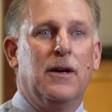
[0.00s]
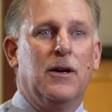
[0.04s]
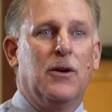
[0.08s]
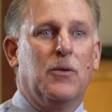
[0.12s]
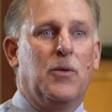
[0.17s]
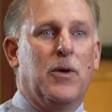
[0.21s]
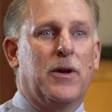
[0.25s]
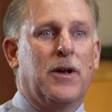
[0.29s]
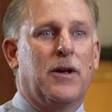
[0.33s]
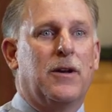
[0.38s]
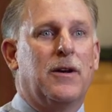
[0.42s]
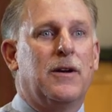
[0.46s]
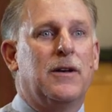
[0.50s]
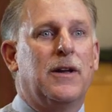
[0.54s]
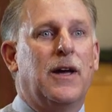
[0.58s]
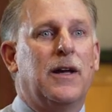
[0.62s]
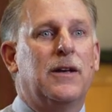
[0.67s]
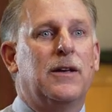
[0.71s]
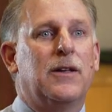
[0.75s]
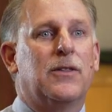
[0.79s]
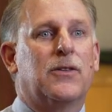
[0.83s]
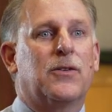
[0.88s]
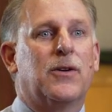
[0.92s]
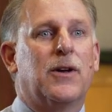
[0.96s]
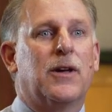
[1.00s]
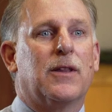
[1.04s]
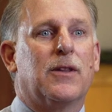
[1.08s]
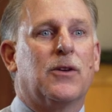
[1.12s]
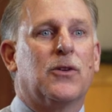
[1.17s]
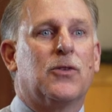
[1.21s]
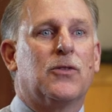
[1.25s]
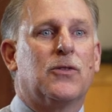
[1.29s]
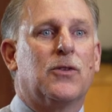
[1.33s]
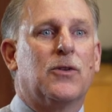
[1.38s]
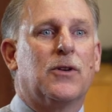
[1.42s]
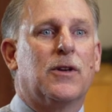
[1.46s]
193 of
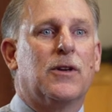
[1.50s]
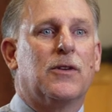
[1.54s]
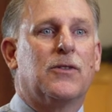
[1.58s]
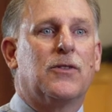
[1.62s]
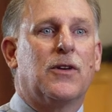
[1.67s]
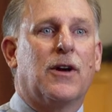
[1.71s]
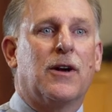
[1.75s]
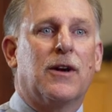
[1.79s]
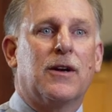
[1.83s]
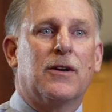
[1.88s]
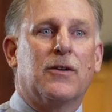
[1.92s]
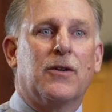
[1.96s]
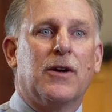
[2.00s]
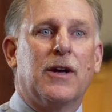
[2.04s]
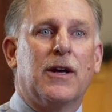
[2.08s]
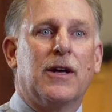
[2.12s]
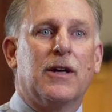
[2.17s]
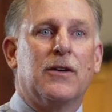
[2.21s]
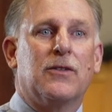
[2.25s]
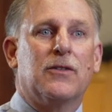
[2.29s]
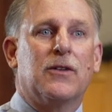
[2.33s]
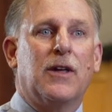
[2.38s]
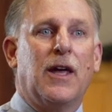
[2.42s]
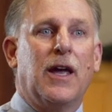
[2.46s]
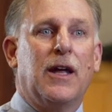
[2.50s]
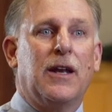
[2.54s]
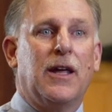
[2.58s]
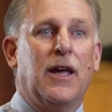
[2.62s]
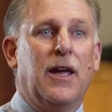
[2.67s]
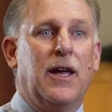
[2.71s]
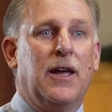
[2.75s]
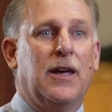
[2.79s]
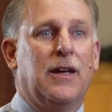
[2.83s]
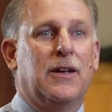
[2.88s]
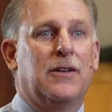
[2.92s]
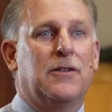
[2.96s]
those students are in grades K to
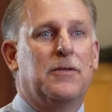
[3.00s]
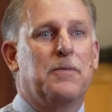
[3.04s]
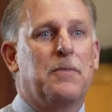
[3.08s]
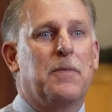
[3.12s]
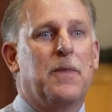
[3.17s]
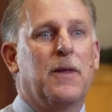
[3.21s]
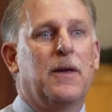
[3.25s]
8,